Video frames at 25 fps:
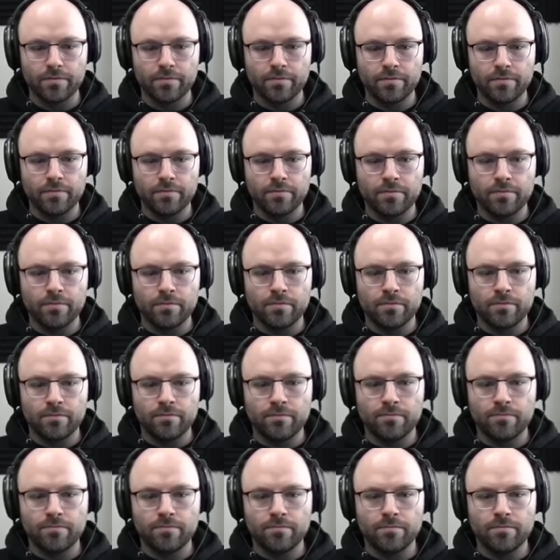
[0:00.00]

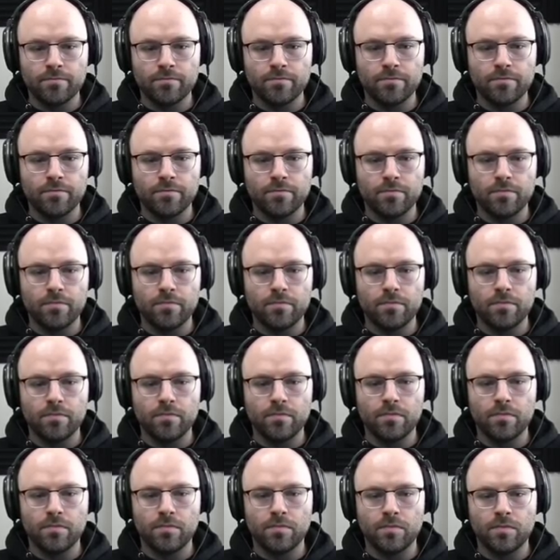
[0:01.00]

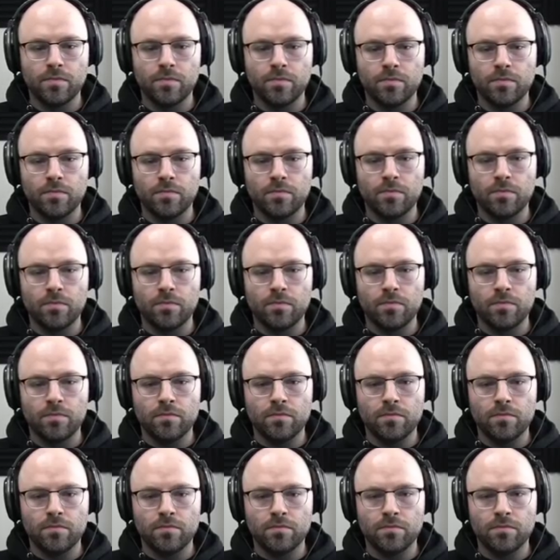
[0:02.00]

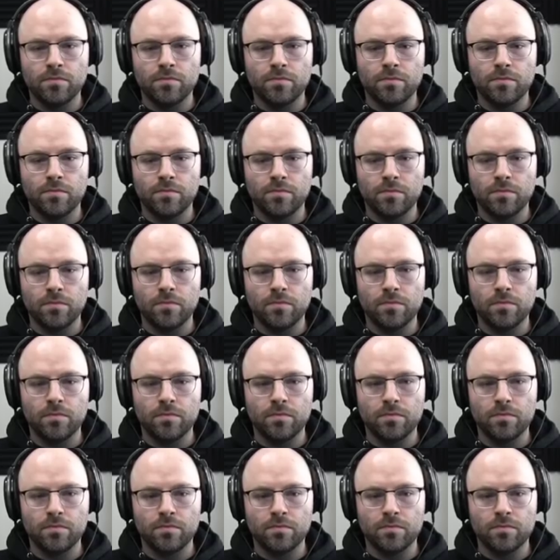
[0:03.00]

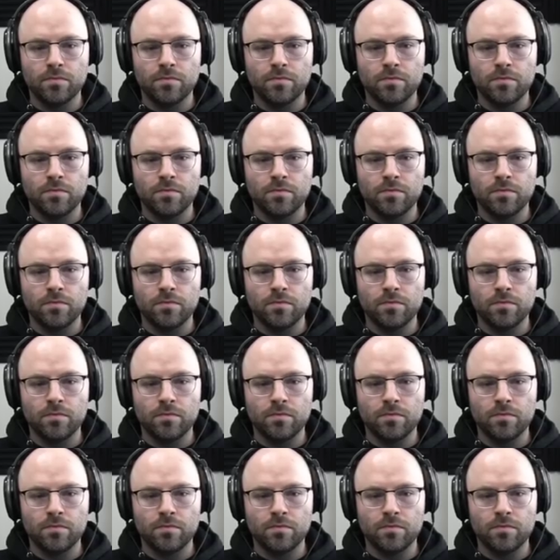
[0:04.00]
(no one is talking)